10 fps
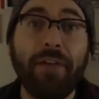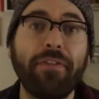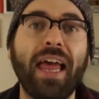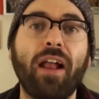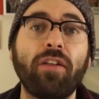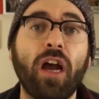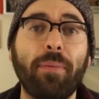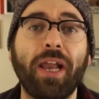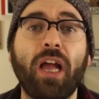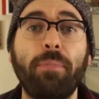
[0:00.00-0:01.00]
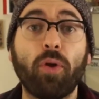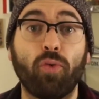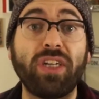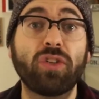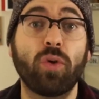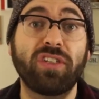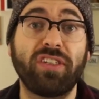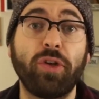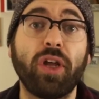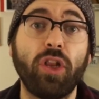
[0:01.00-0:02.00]
after that, I'll talk about a couple of
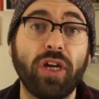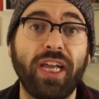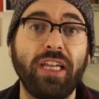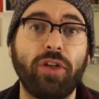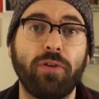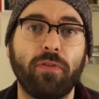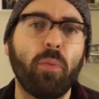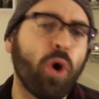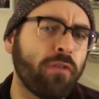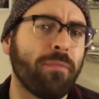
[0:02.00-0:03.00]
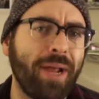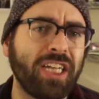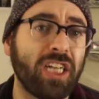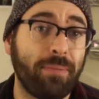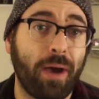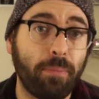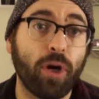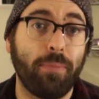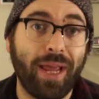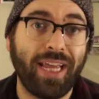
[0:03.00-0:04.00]
resources you can look into for more information about
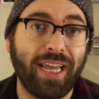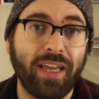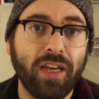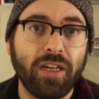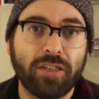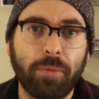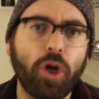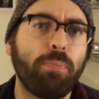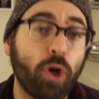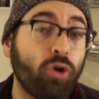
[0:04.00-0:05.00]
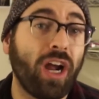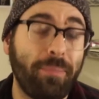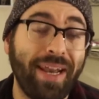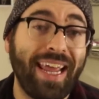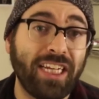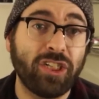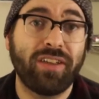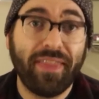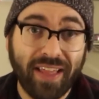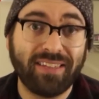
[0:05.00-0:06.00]
printmaking, some good book recommendations
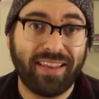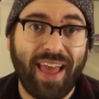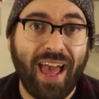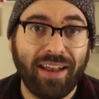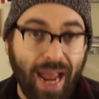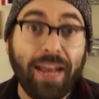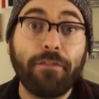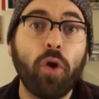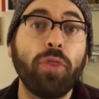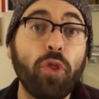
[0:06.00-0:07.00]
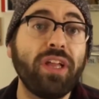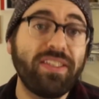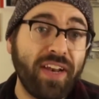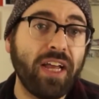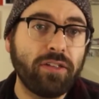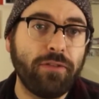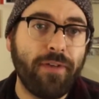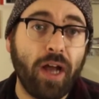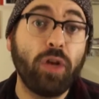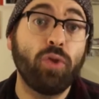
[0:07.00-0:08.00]
and things like that. And if going through these videos you
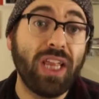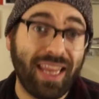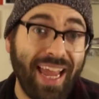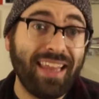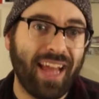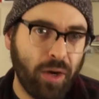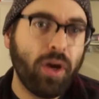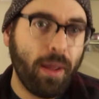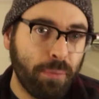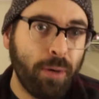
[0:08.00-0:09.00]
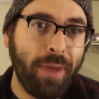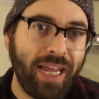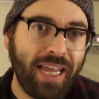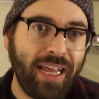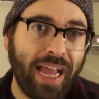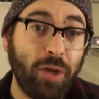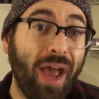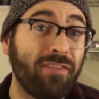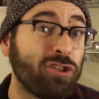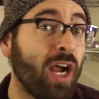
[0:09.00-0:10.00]
found you really like linocut printmaking and you
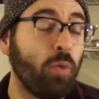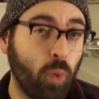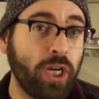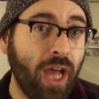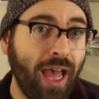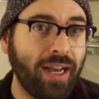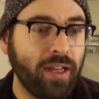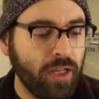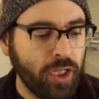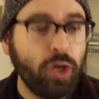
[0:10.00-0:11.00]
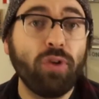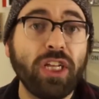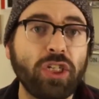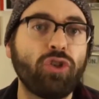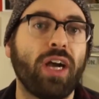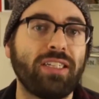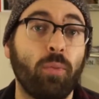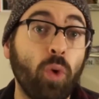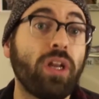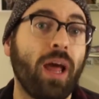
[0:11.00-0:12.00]
haven't tried woodcut, you really should try
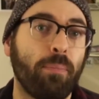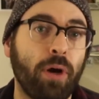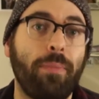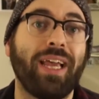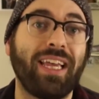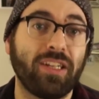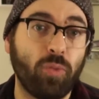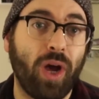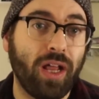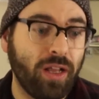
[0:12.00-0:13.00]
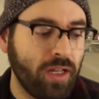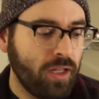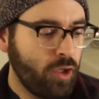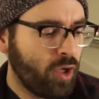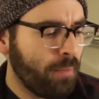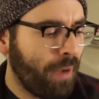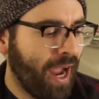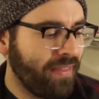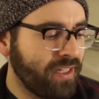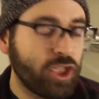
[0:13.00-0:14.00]
some woodcut printmaking as well. You can
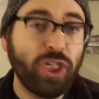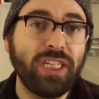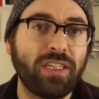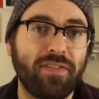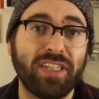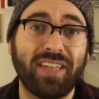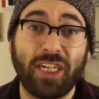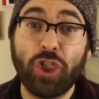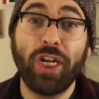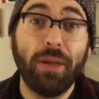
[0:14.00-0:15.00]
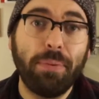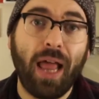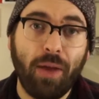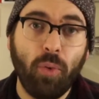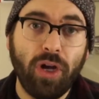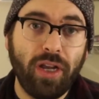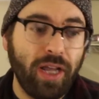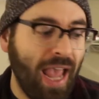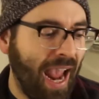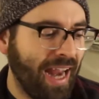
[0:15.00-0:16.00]
buy these sheets of this like Shina plywood
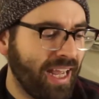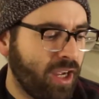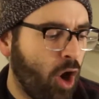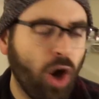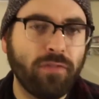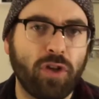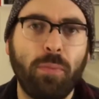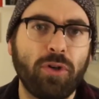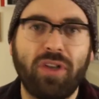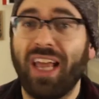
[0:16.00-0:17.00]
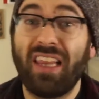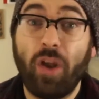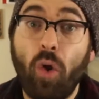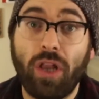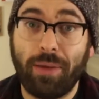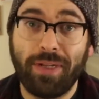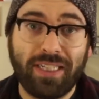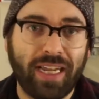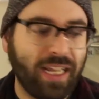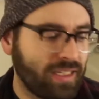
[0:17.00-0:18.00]
and it carves almost like linoleum.
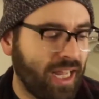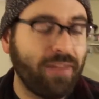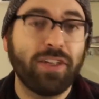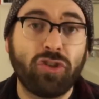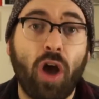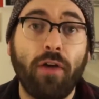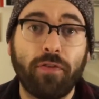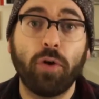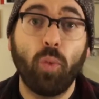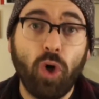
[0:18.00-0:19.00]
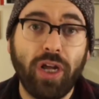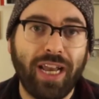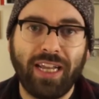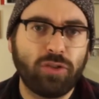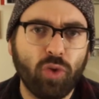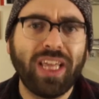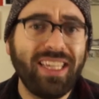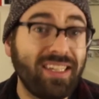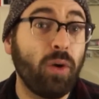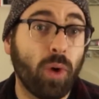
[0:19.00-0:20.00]
It's like it's kind of a softer wood and it's really
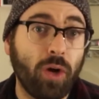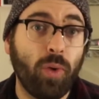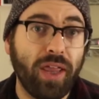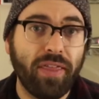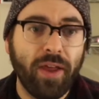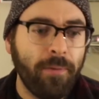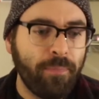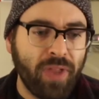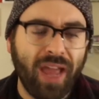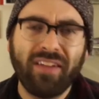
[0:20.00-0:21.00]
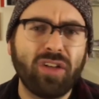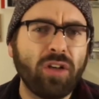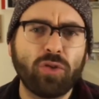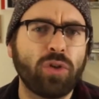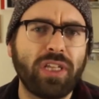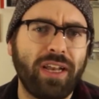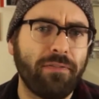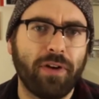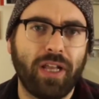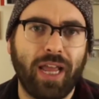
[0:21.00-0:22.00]
easy to work with. And there's all sorts of
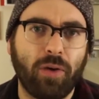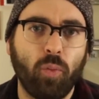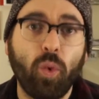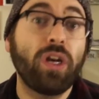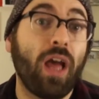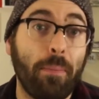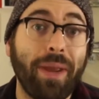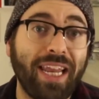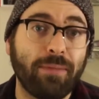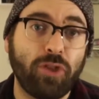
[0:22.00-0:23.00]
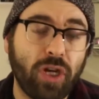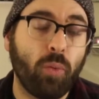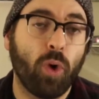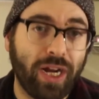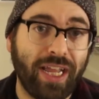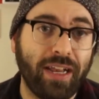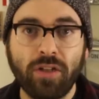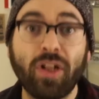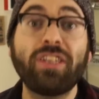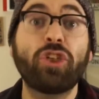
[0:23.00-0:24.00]
different like woodcut mediums you can work in.
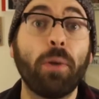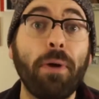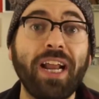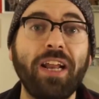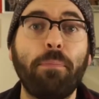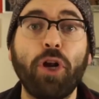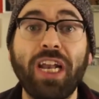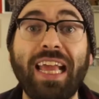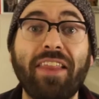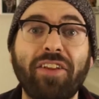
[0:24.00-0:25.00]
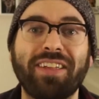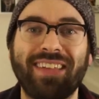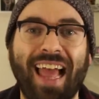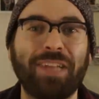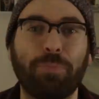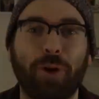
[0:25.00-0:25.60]
So let's jump right into putting together this last